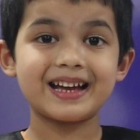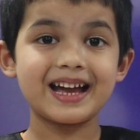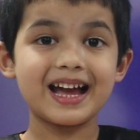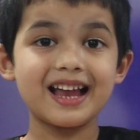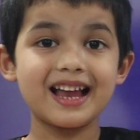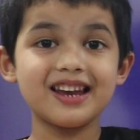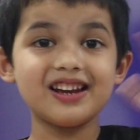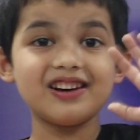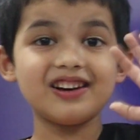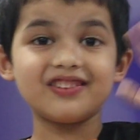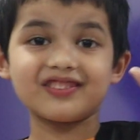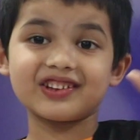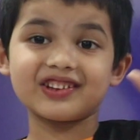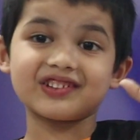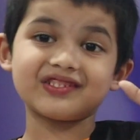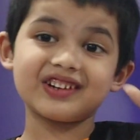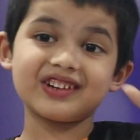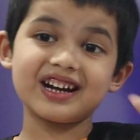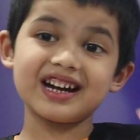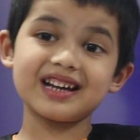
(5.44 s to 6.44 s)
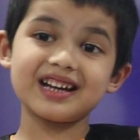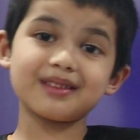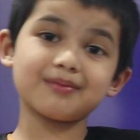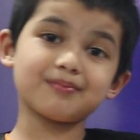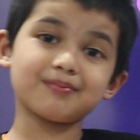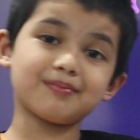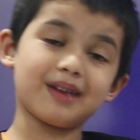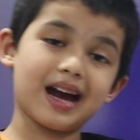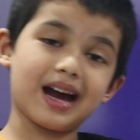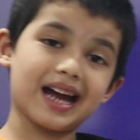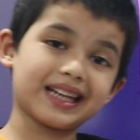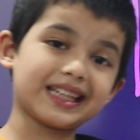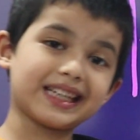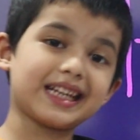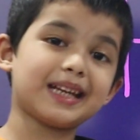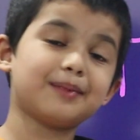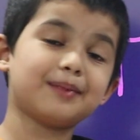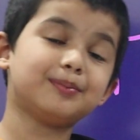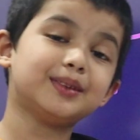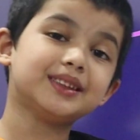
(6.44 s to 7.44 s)
Hello everyone, my
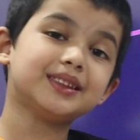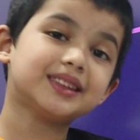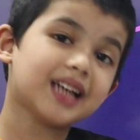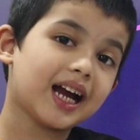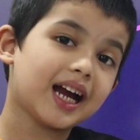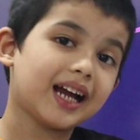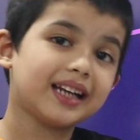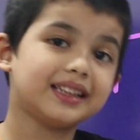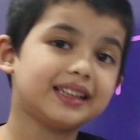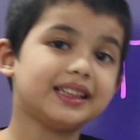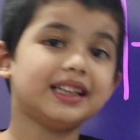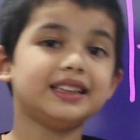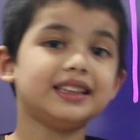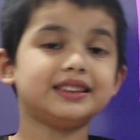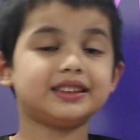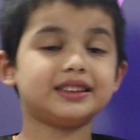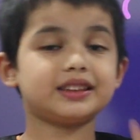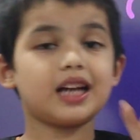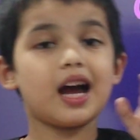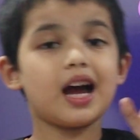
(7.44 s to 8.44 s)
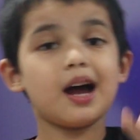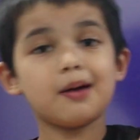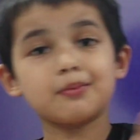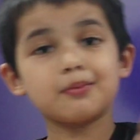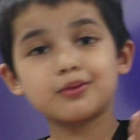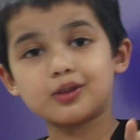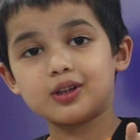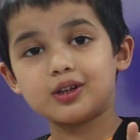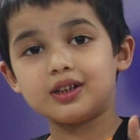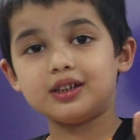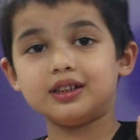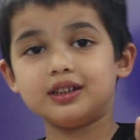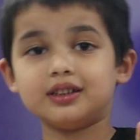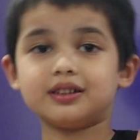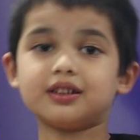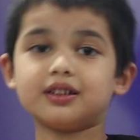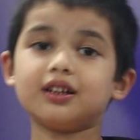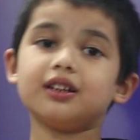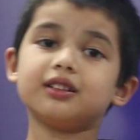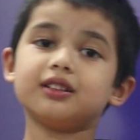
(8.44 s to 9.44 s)
name is Ainesh. I'm your
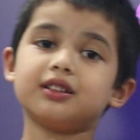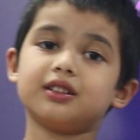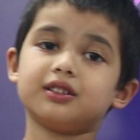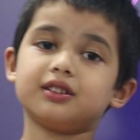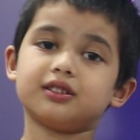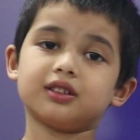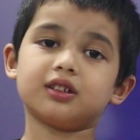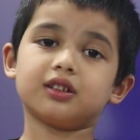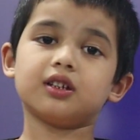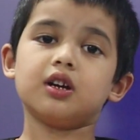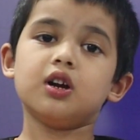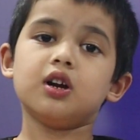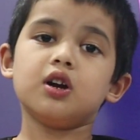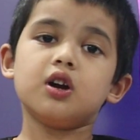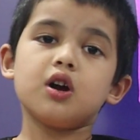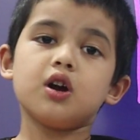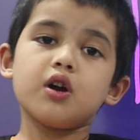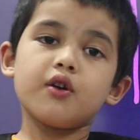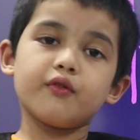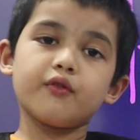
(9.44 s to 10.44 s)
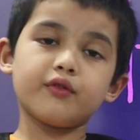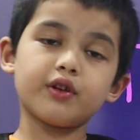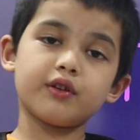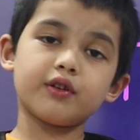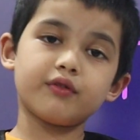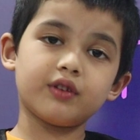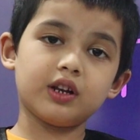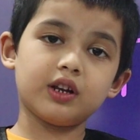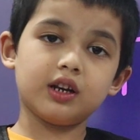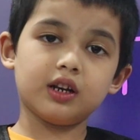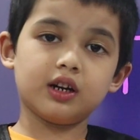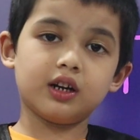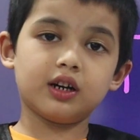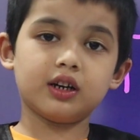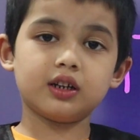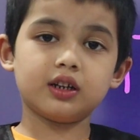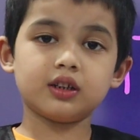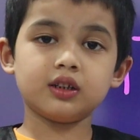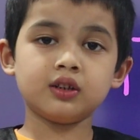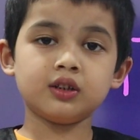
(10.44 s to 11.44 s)
little teacher. We will
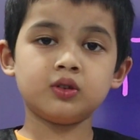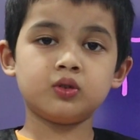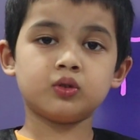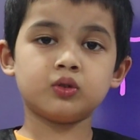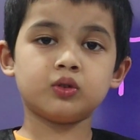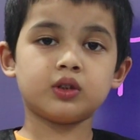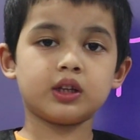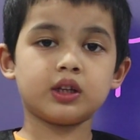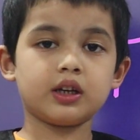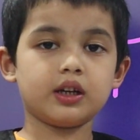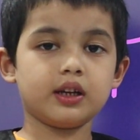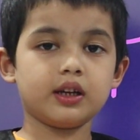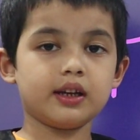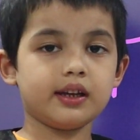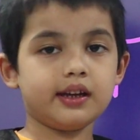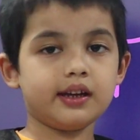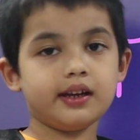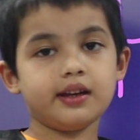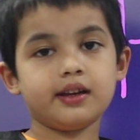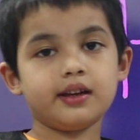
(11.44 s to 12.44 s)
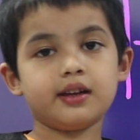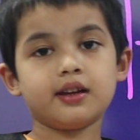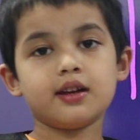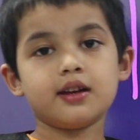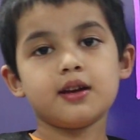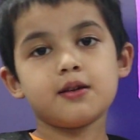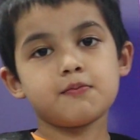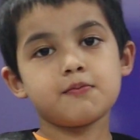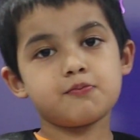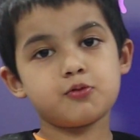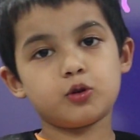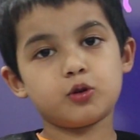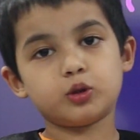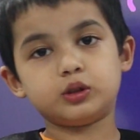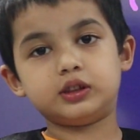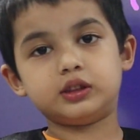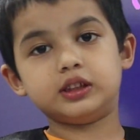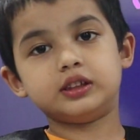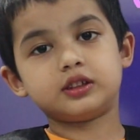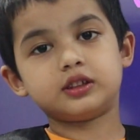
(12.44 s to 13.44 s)
learn today
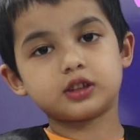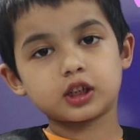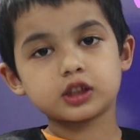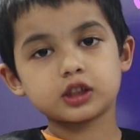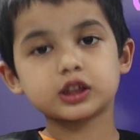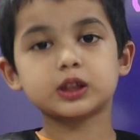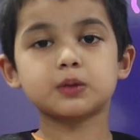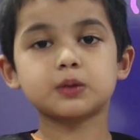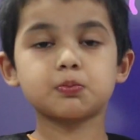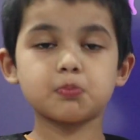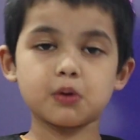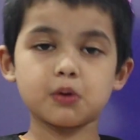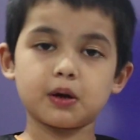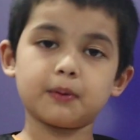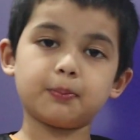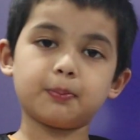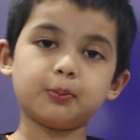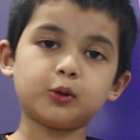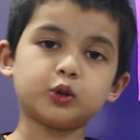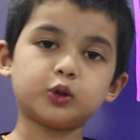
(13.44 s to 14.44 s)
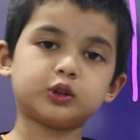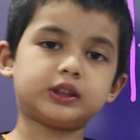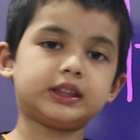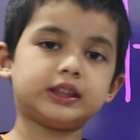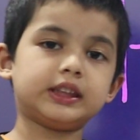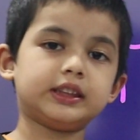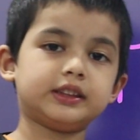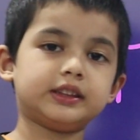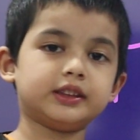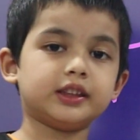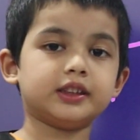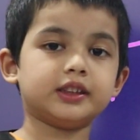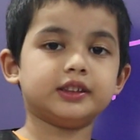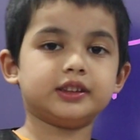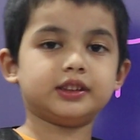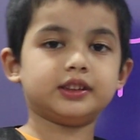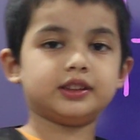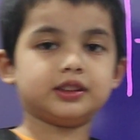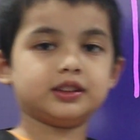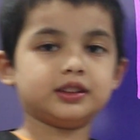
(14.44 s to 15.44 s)
positions,
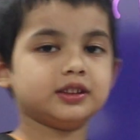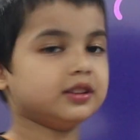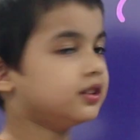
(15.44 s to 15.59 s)
prepositions.